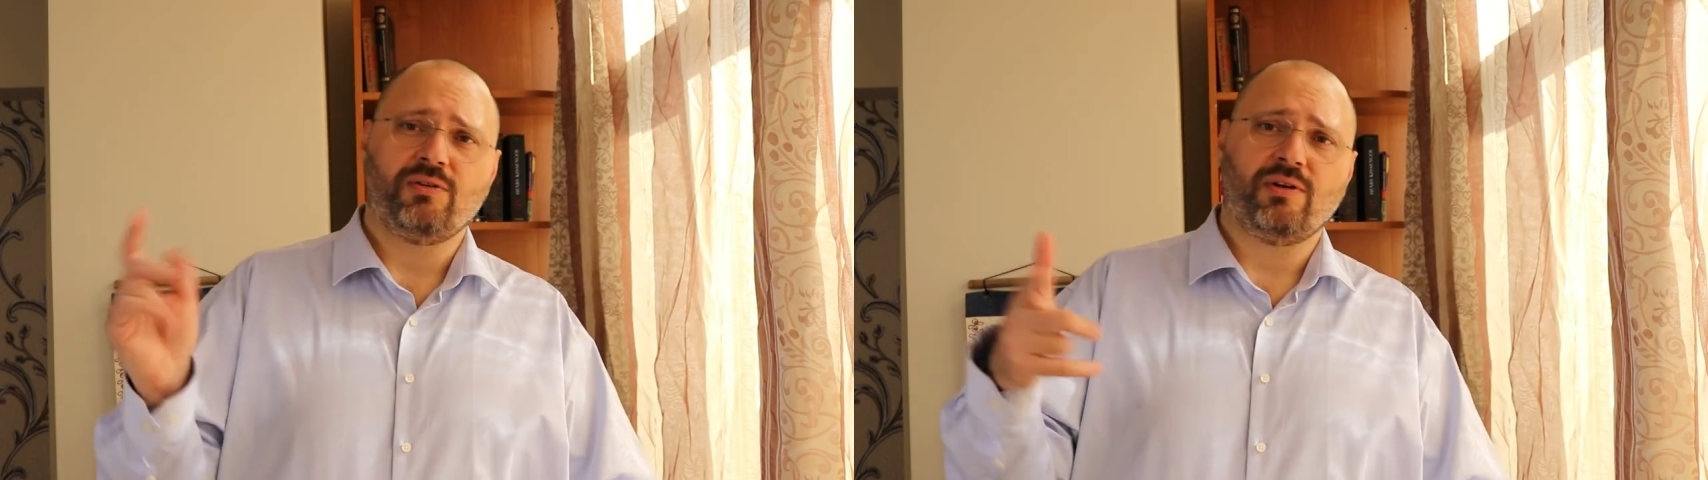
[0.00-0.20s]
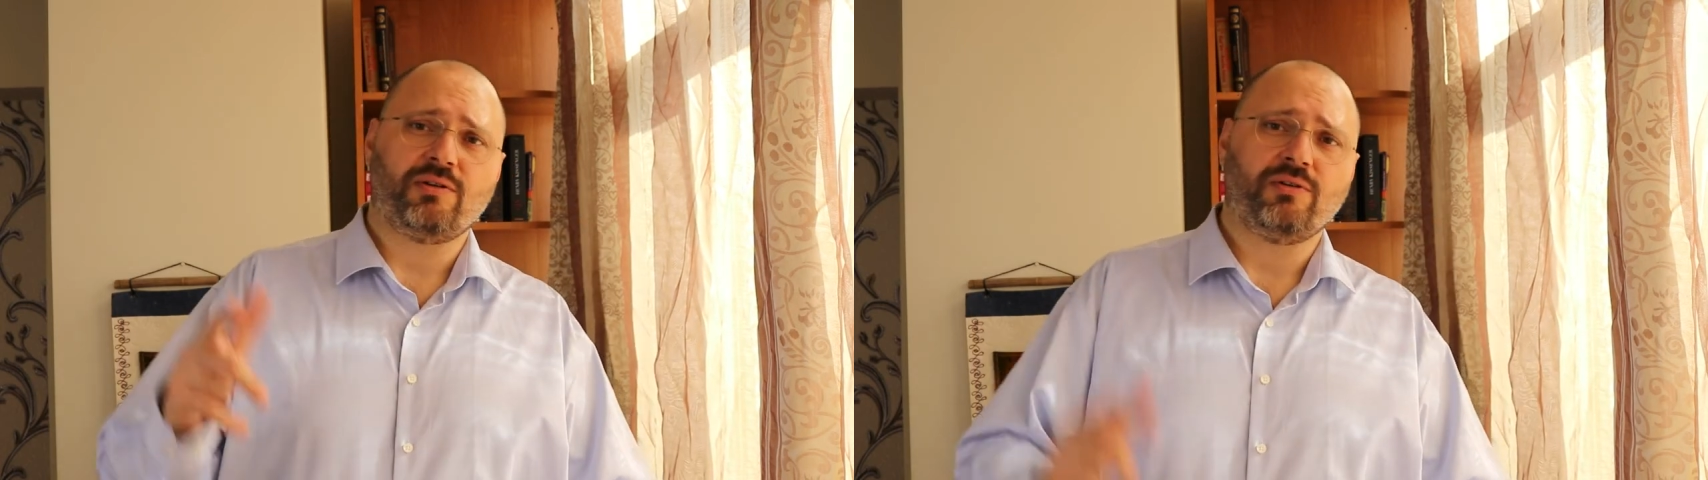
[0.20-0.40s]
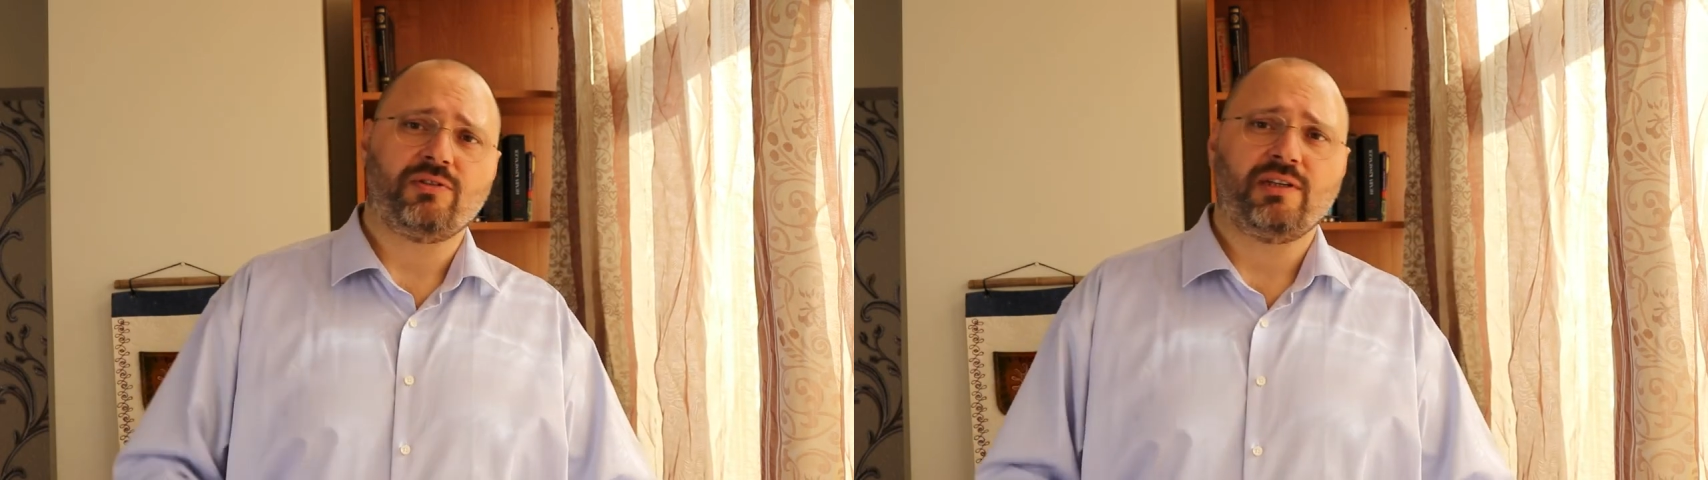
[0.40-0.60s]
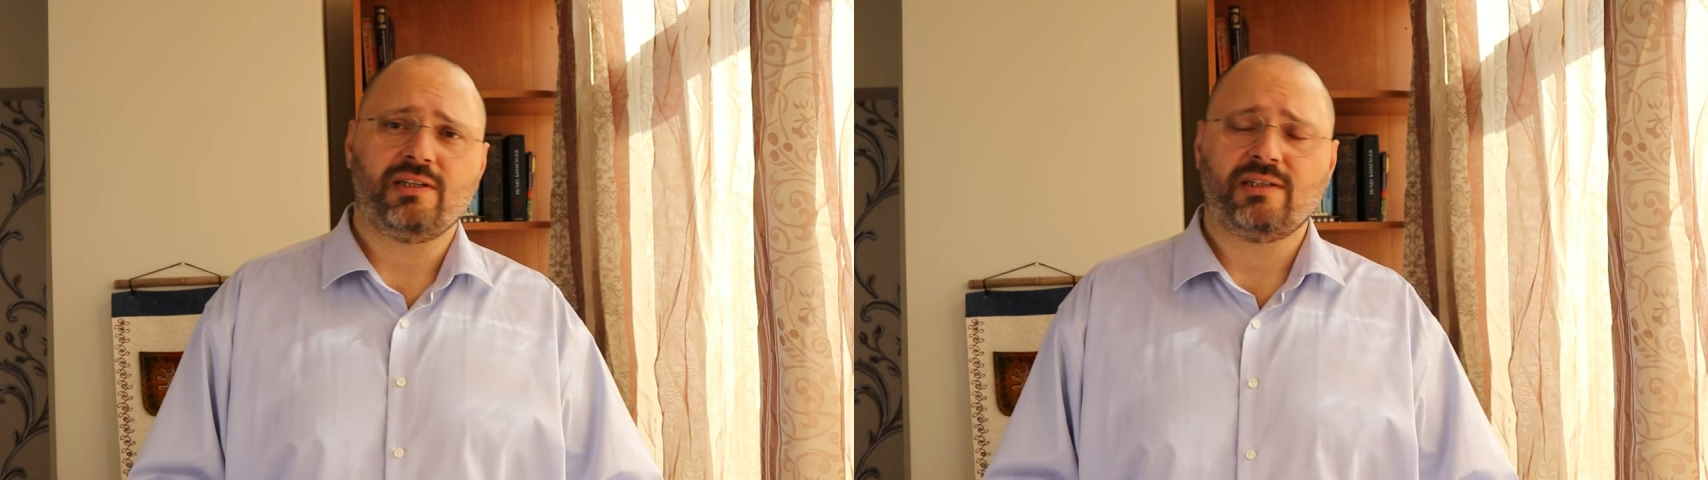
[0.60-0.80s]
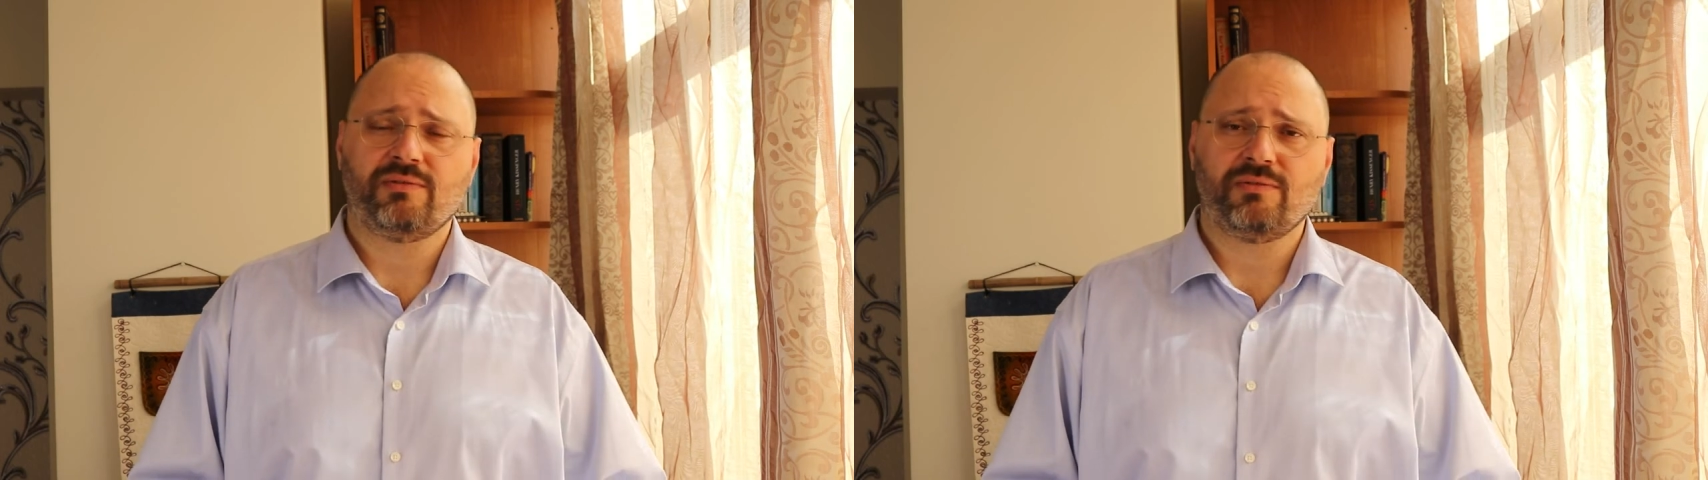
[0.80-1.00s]
you are going to
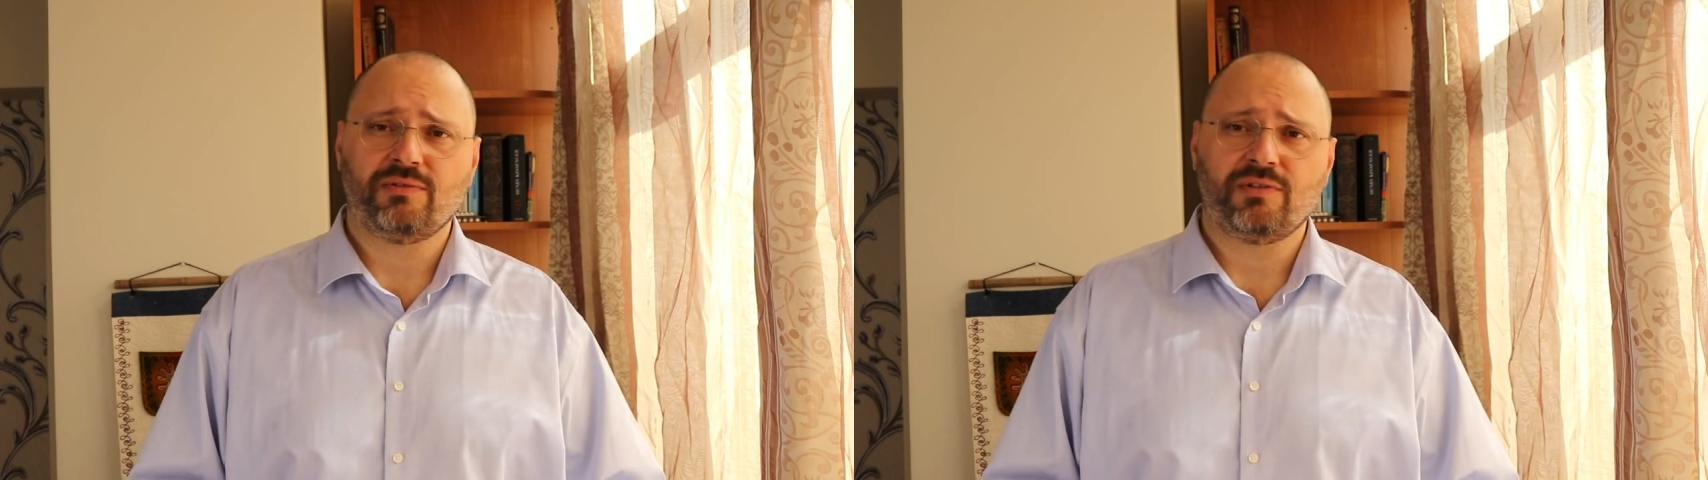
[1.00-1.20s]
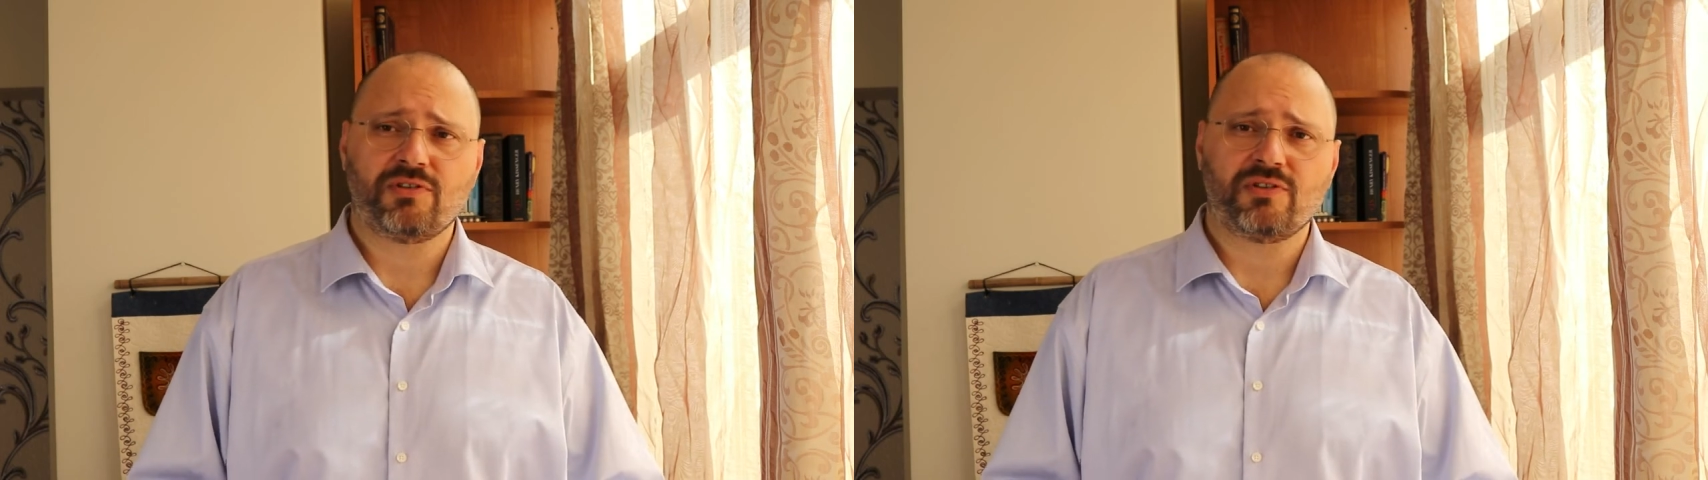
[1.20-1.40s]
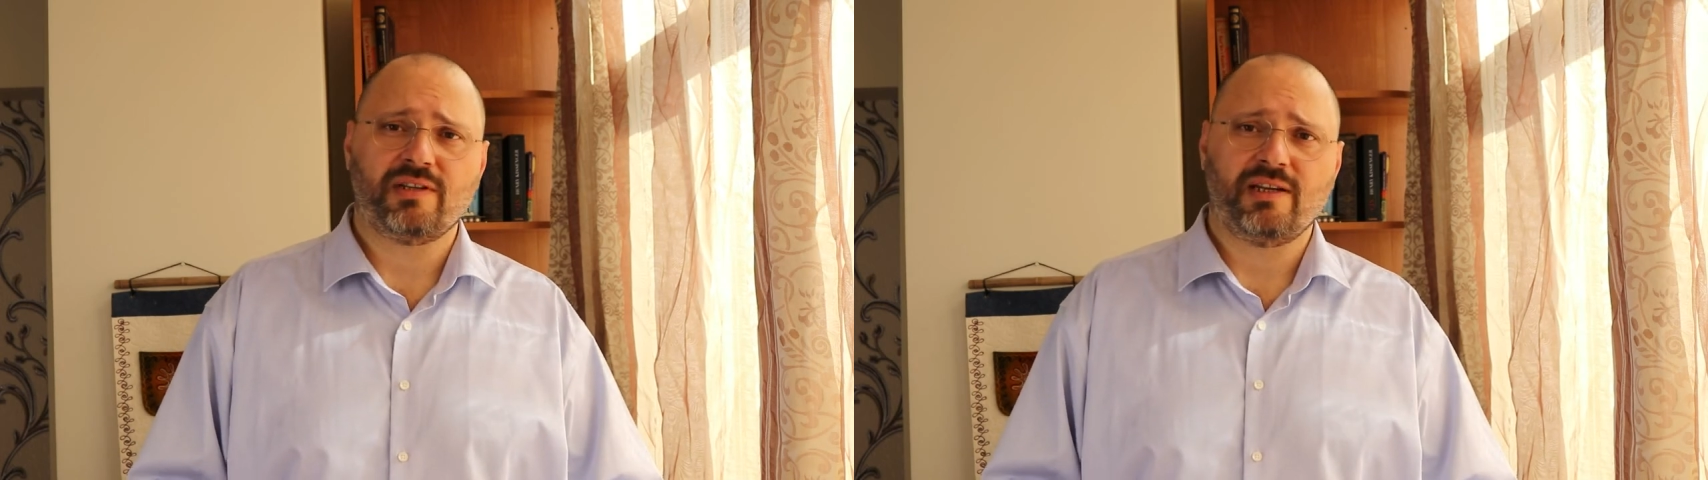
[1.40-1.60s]
hear first,